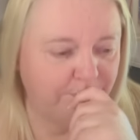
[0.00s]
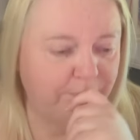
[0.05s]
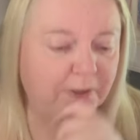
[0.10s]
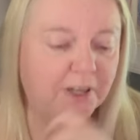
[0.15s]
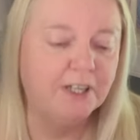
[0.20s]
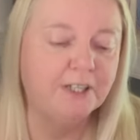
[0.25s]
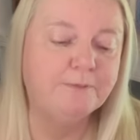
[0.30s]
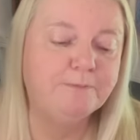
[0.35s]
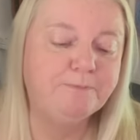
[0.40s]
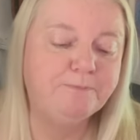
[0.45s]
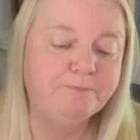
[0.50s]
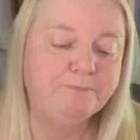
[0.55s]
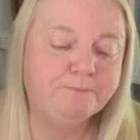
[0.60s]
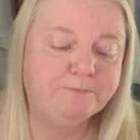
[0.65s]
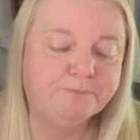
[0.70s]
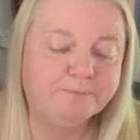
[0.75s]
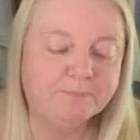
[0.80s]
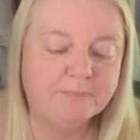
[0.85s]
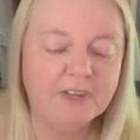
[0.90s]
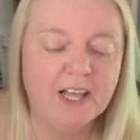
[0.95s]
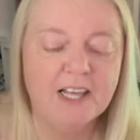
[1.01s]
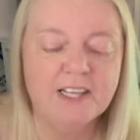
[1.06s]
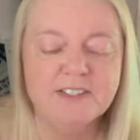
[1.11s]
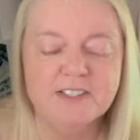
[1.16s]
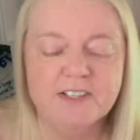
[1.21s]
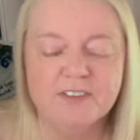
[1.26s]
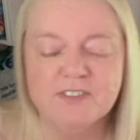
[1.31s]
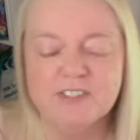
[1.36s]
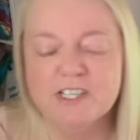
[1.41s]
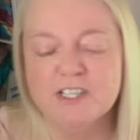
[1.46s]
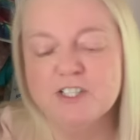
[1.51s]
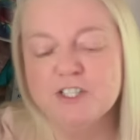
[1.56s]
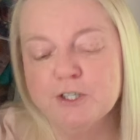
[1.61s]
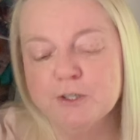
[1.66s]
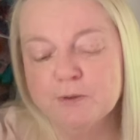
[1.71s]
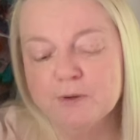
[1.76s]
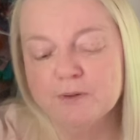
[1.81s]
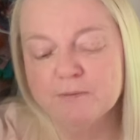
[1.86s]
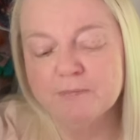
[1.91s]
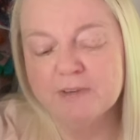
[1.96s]
but as I've said to
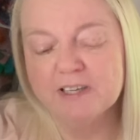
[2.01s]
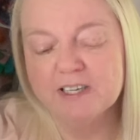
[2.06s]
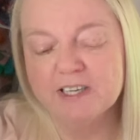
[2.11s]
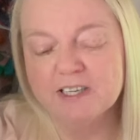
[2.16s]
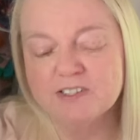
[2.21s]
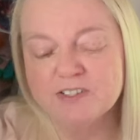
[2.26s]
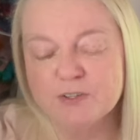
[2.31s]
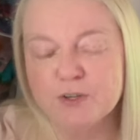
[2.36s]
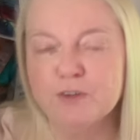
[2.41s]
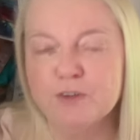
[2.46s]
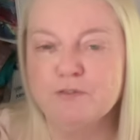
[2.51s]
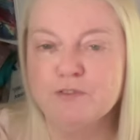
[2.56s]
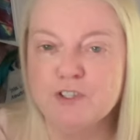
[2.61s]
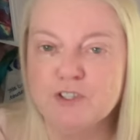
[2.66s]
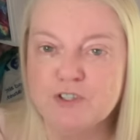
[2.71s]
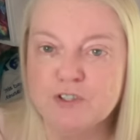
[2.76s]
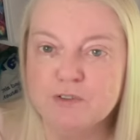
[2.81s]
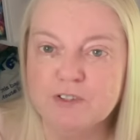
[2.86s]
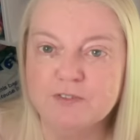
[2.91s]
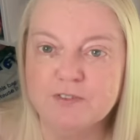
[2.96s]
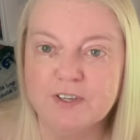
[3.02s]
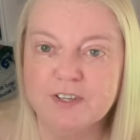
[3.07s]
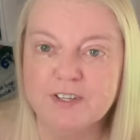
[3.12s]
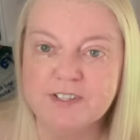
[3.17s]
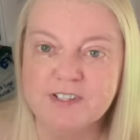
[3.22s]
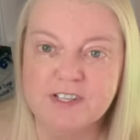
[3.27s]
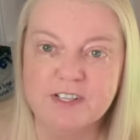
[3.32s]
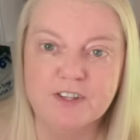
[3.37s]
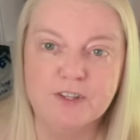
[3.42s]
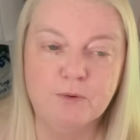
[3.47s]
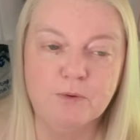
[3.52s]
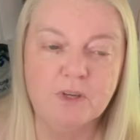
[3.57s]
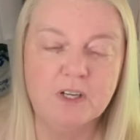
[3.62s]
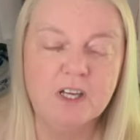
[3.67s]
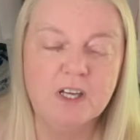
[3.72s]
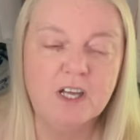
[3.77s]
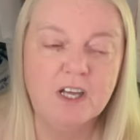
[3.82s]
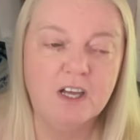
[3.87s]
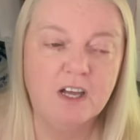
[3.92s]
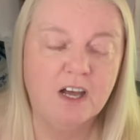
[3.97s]
you, I'm making Sophie's Universe. I thought,
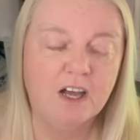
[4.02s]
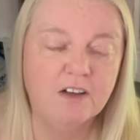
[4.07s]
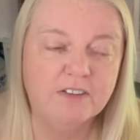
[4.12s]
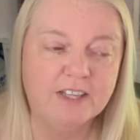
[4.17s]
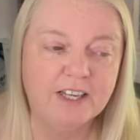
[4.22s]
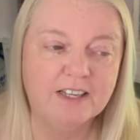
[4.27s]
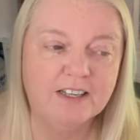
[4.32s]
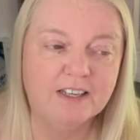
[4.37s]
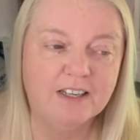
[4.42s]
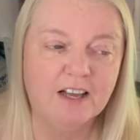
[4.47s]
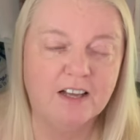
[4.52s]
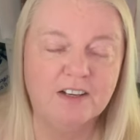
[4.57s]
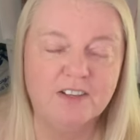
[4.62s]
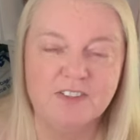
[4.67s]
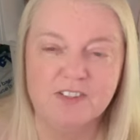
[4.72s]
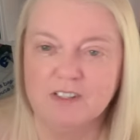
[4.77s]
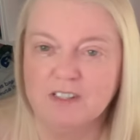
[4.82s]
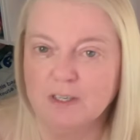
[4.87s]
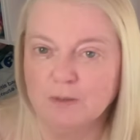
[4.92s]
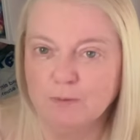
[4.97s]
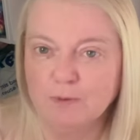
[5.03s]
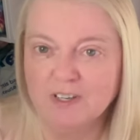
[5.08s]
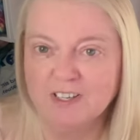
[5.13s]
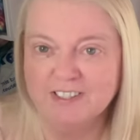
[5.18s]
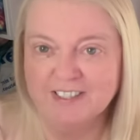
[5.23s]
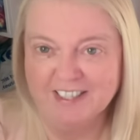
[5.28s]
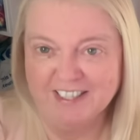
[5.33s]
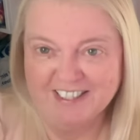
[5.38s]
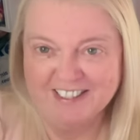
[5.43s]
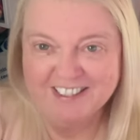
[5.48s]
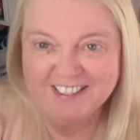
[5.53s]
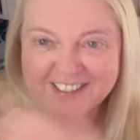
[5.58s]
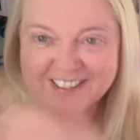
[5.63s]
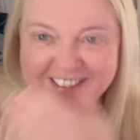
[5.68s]
I'll get colours I know I need.